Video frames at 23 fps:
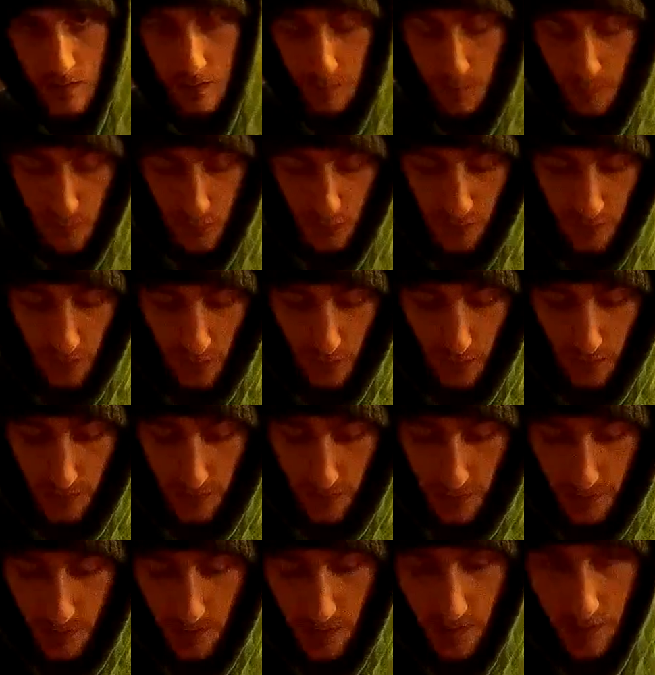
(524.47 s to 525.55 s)
move
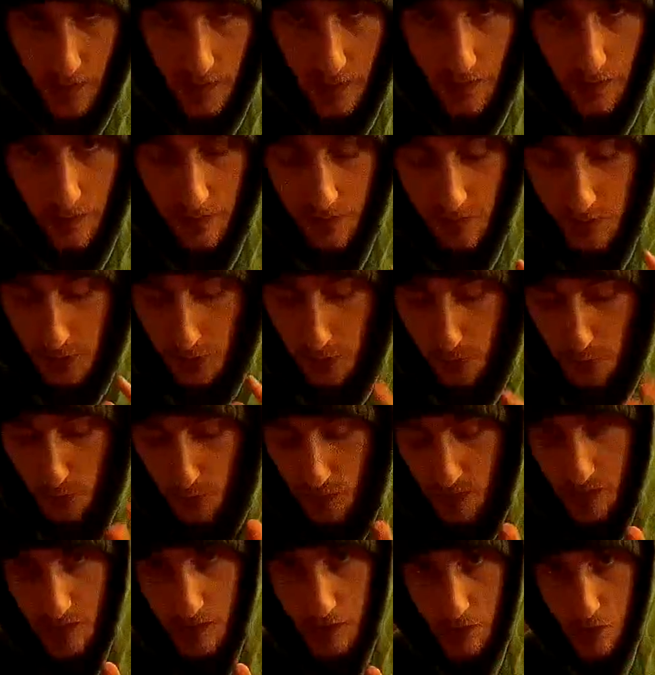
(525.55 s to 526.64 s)
on to
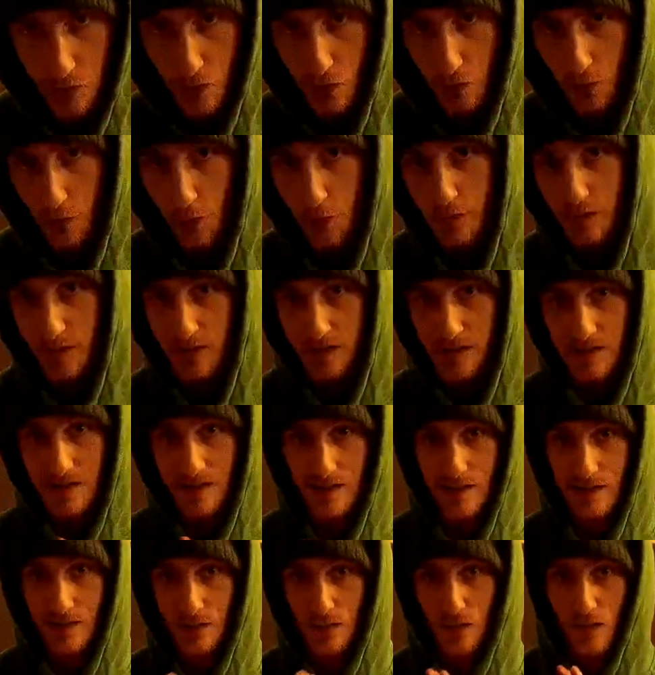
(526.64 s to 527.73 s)
the controller, because
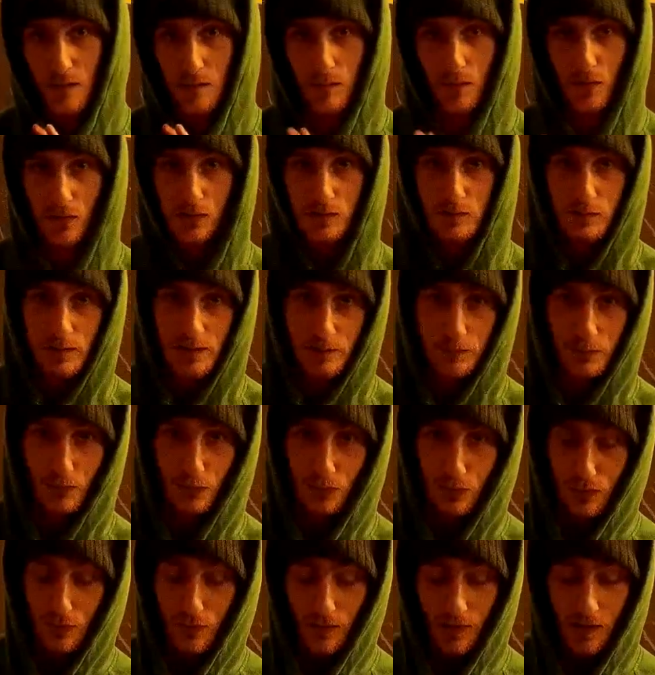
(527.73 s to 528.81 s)
this is where most
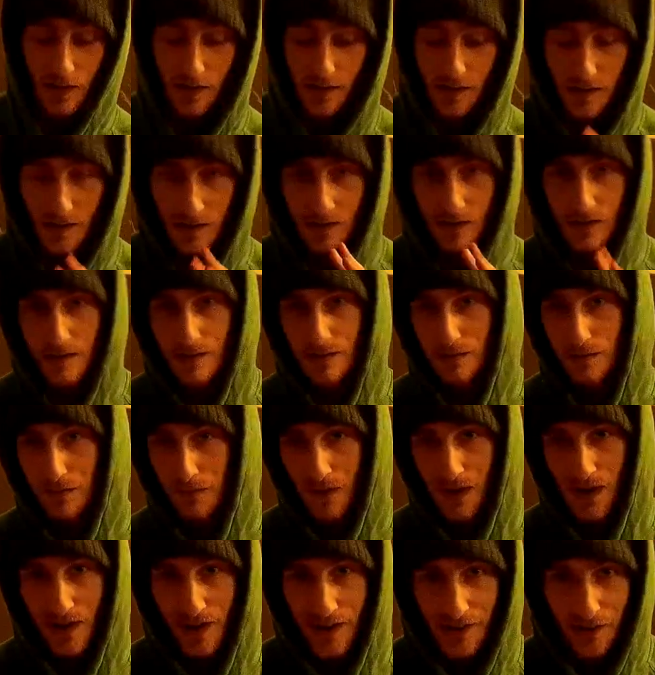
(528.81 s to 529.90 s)
people
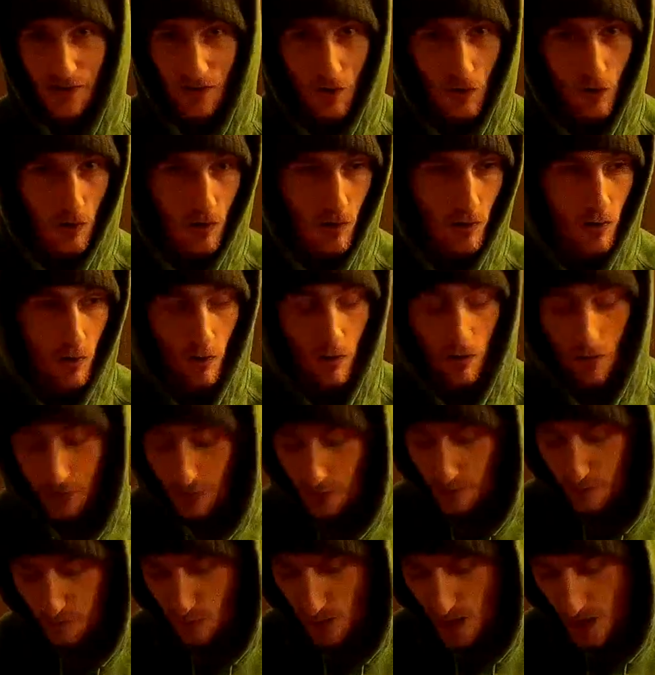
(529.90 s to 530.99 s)
find all
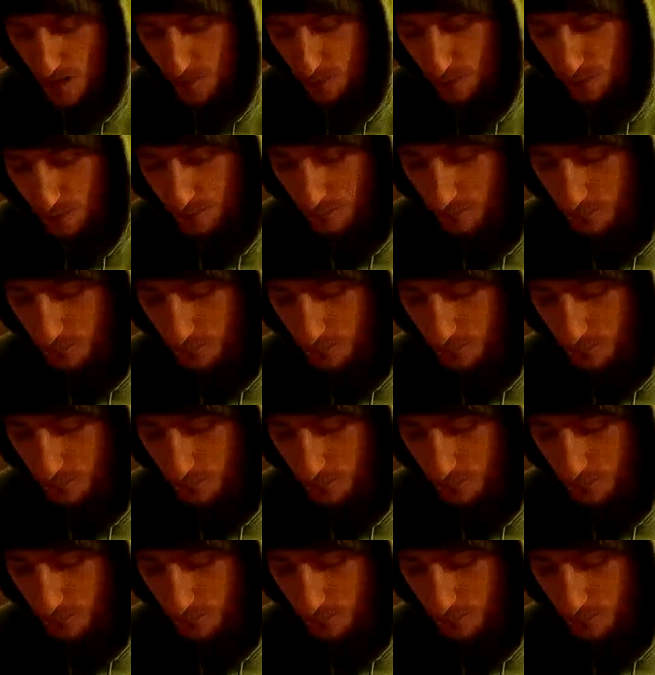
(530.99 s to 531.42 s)
their problems.